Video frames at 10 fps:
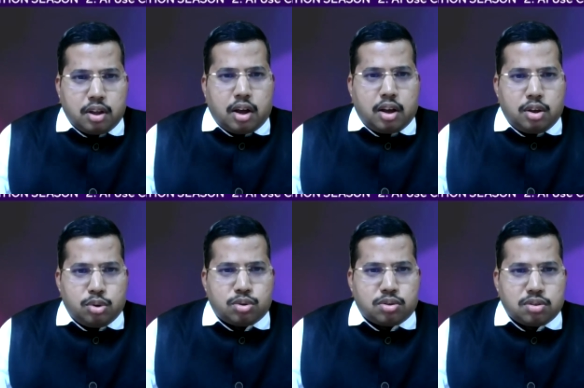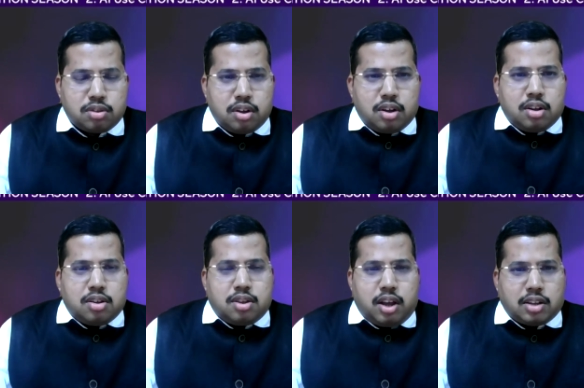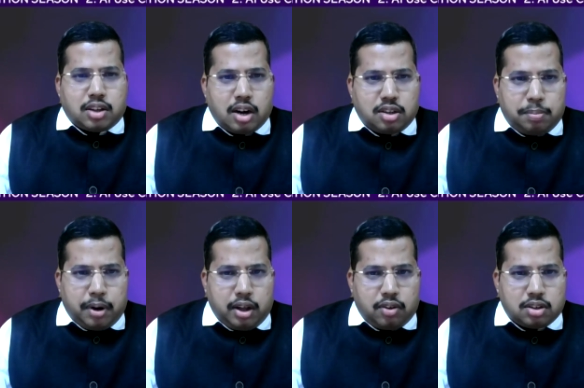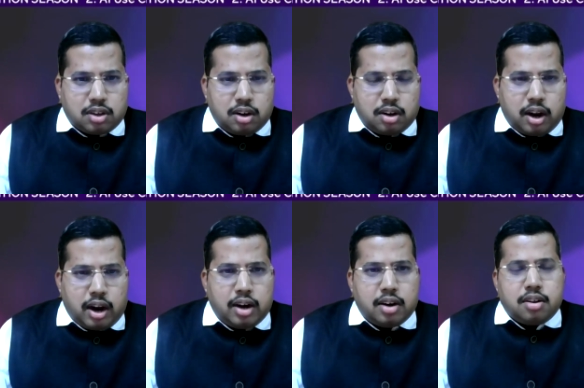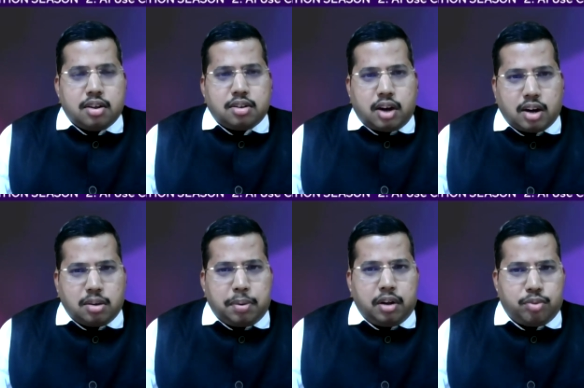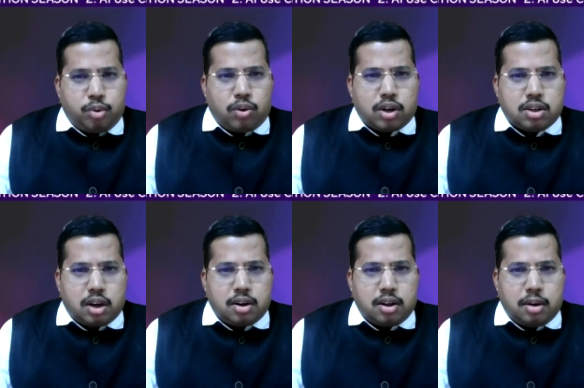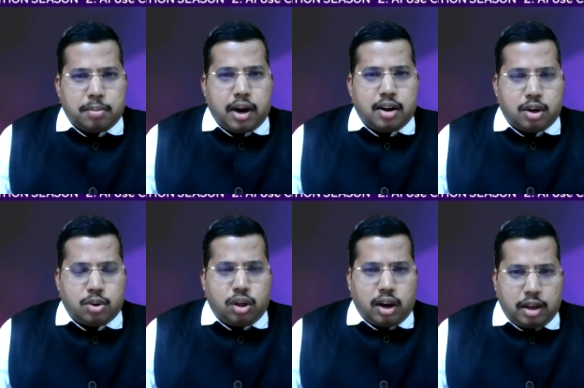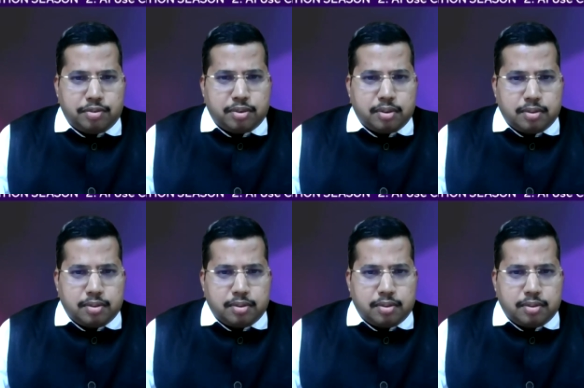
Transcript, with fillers: I use CA ChatGPT version and ChatGPT 4 version in my day-to-day -day life.